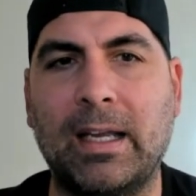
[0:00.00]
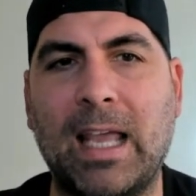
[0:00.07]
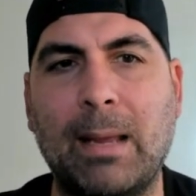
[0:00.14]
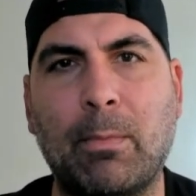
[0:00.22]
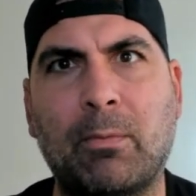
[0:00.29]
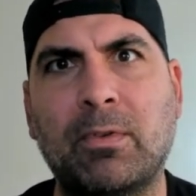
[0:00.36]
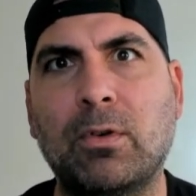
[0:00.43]

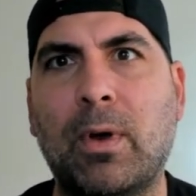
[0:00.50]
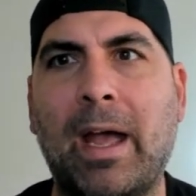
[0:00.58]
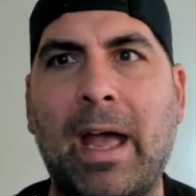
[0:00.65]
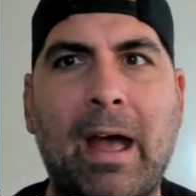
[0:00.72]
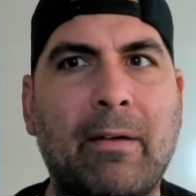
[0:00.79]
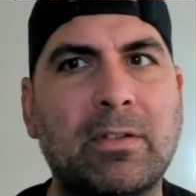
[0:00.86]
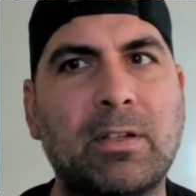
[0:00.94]
Game of 2
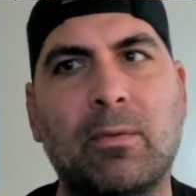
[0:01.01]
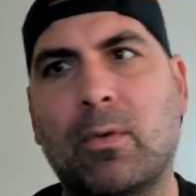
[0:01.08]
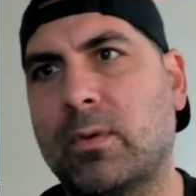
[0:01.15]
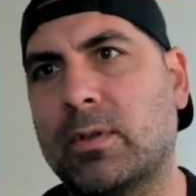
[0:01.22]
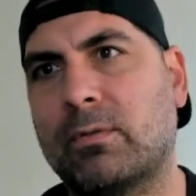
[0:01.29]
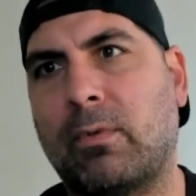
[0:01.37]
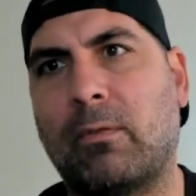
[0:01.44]
halves. If it
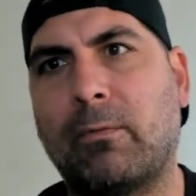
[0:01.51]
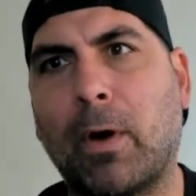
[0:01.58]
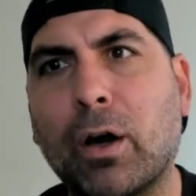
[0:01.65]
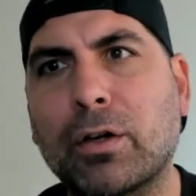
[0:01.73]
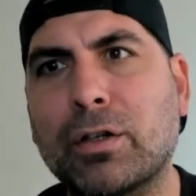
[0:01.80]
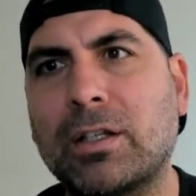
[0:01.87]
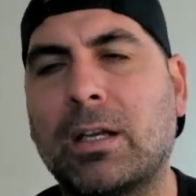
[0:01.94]
was
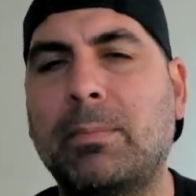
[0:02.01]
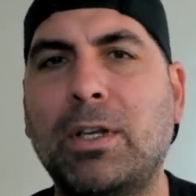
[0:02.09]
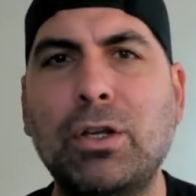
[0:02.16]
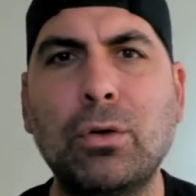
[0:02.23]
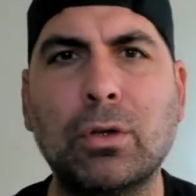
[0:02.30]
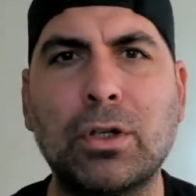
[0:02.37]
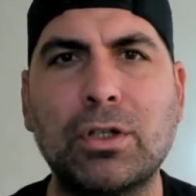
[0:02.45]
reversed, it'd be
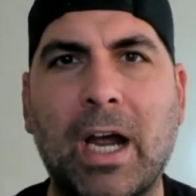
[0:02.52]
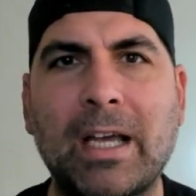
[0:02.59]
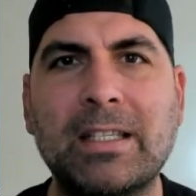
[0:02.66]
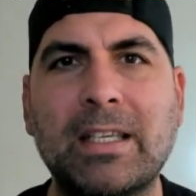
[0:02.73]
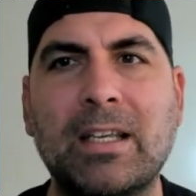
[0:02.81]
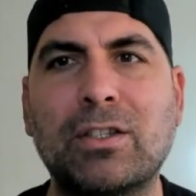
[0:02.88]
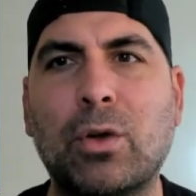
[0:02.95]
eulogizing.